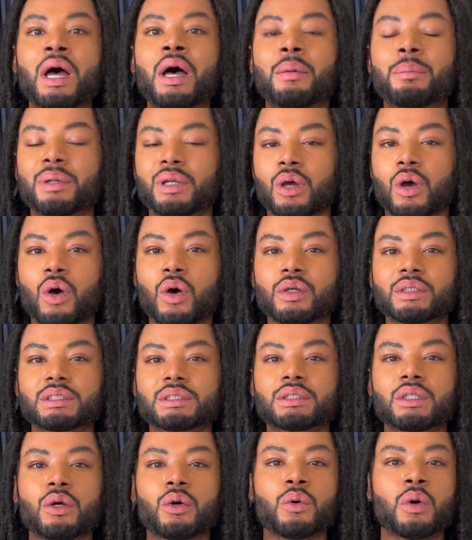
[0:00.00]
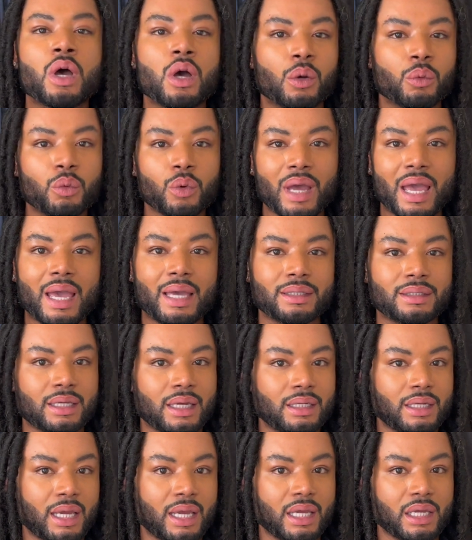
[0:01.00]
but also will add
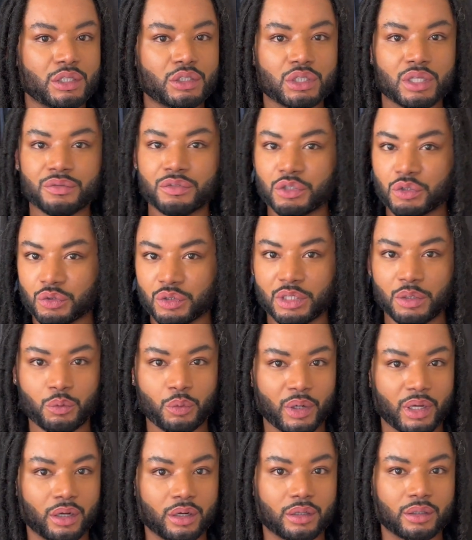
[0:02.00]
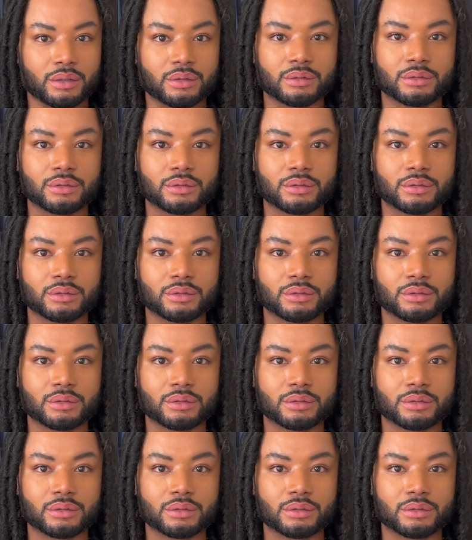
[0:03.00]
that edge of streetwear